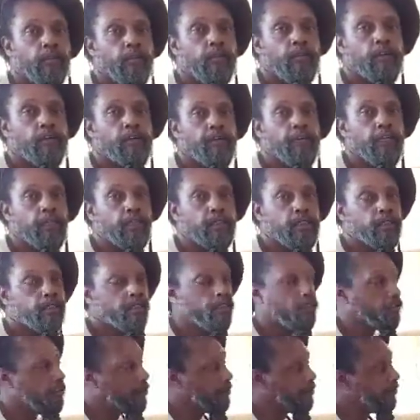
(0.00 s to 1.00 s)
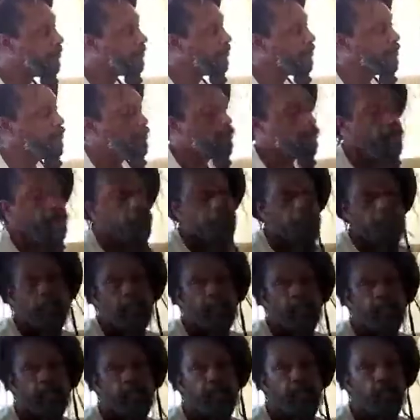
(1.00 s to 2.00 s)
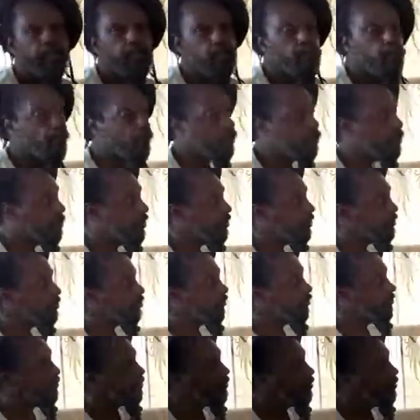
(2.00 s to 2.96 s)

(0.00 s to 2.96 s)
Alright, so last question.